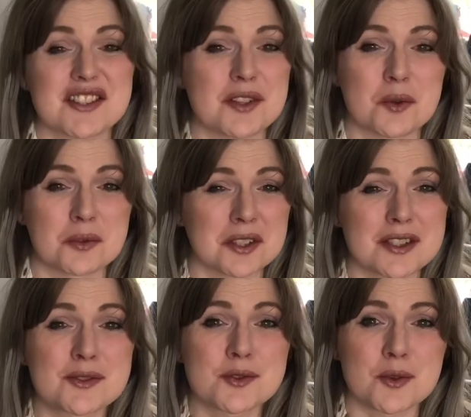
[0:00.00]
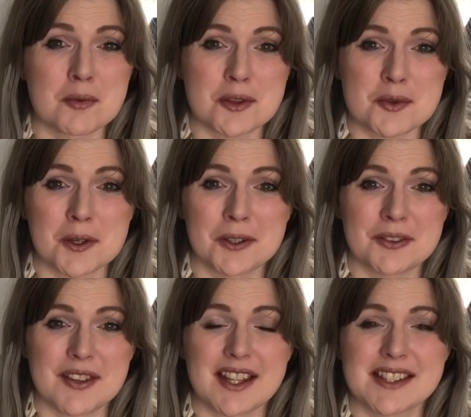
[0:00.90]
I know I'm going to get so much more out of
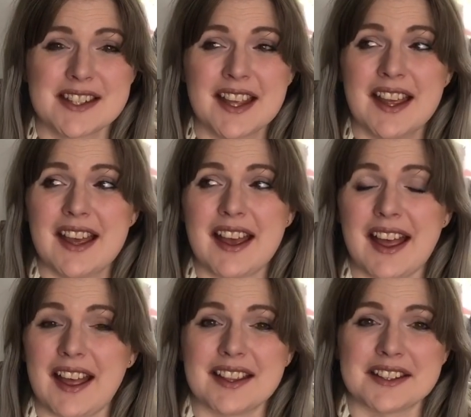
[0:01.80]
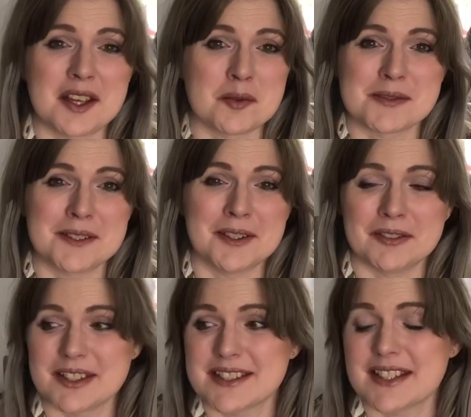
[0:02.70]
that, and I absolutely love
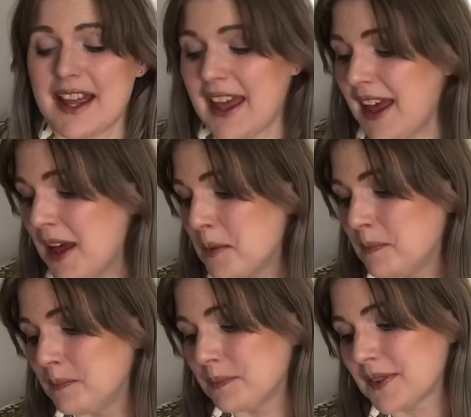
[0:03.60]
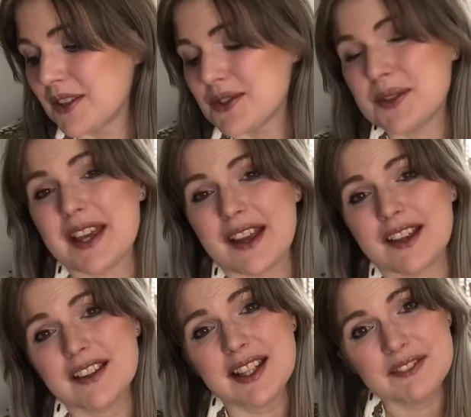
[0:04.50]
it. So yeah, I
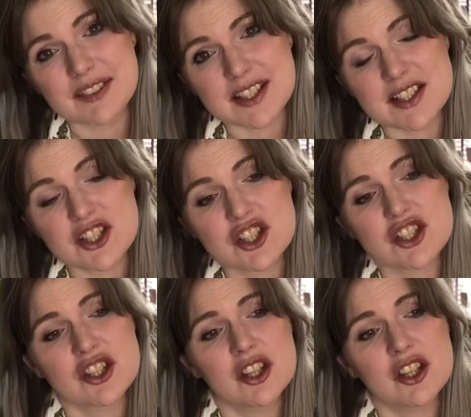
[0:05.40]
got that finished.